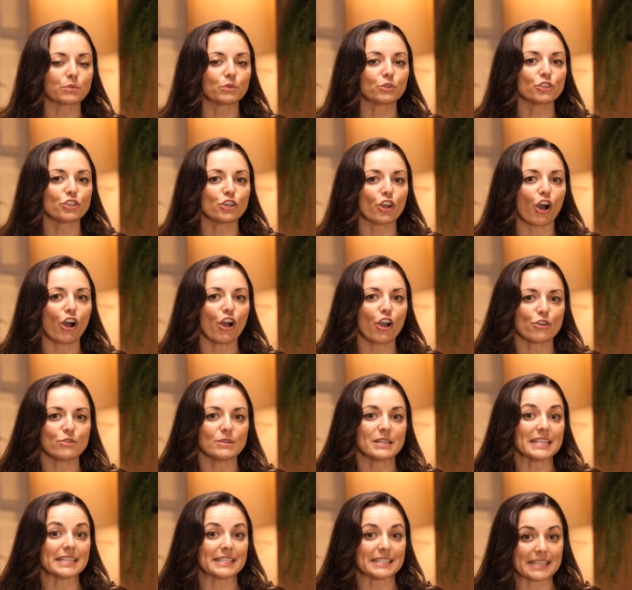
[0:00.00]
will not
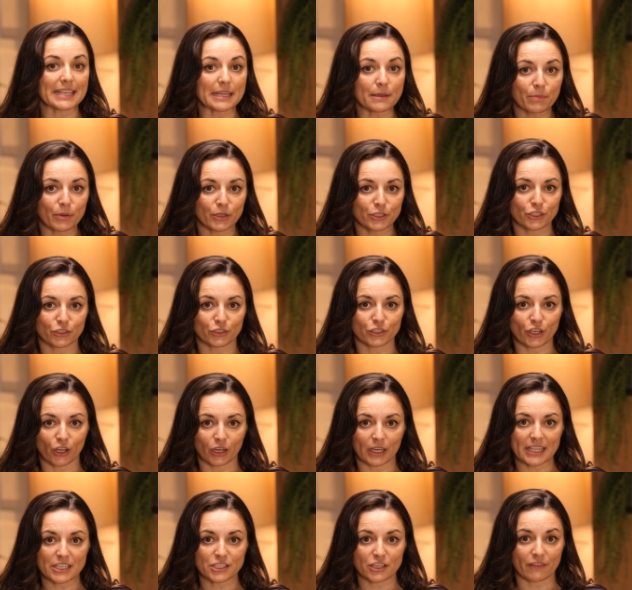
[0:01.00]
only deepen your
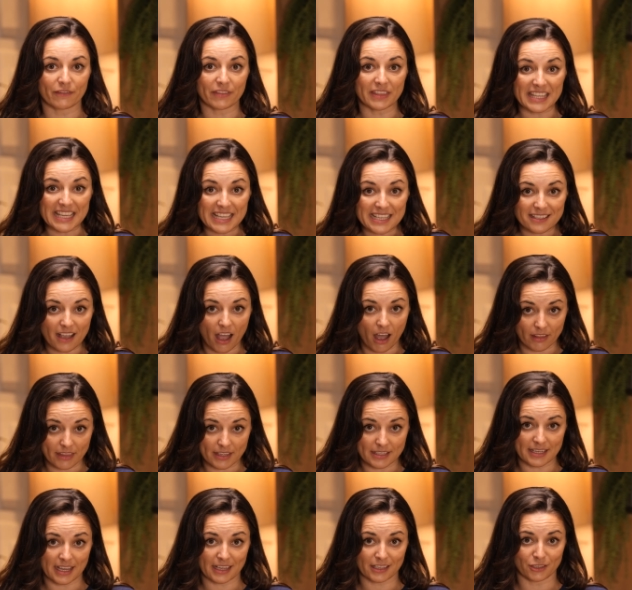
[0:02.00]
knowledge of these other
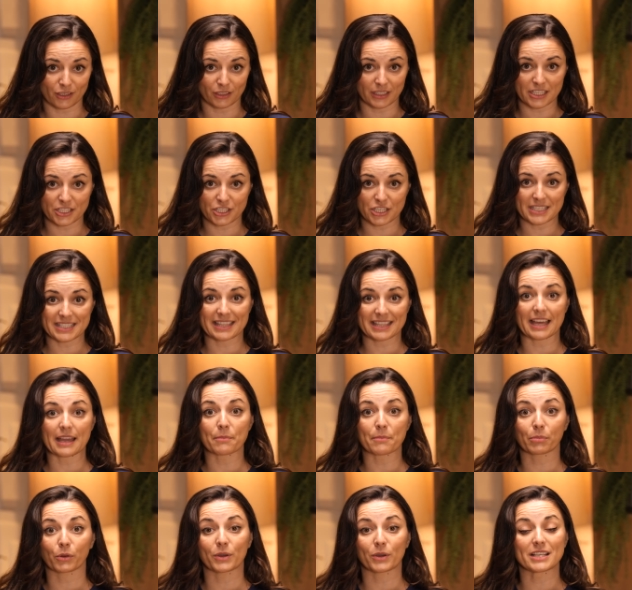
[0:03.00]
technologies that
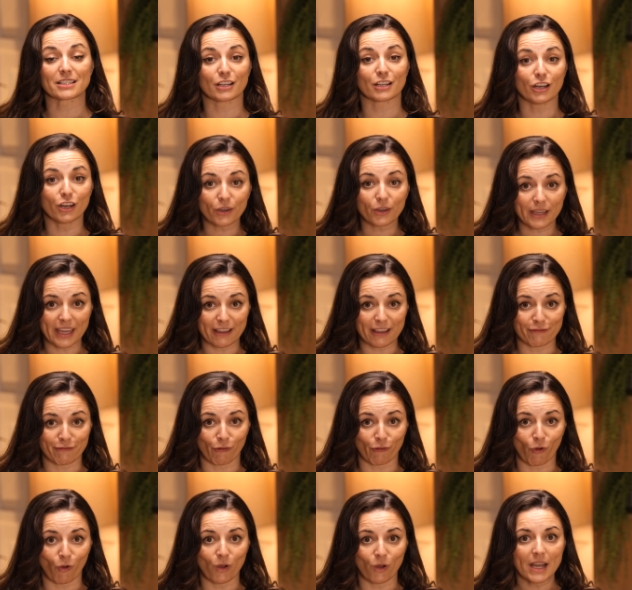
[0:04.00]
employers are looking
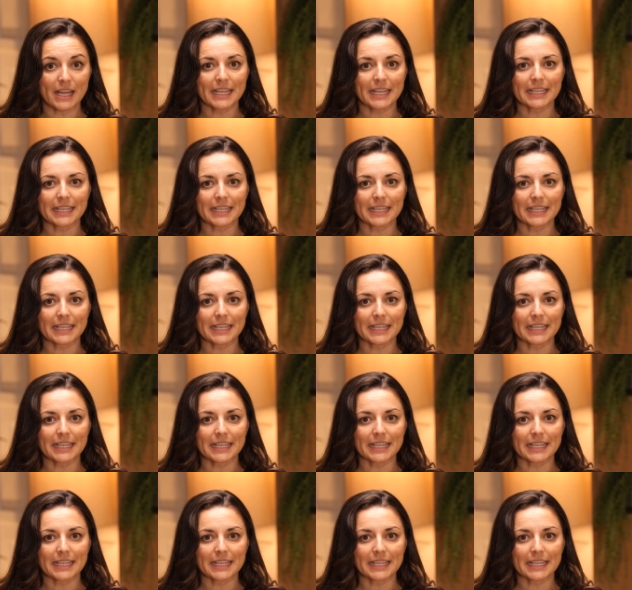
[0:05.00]
for,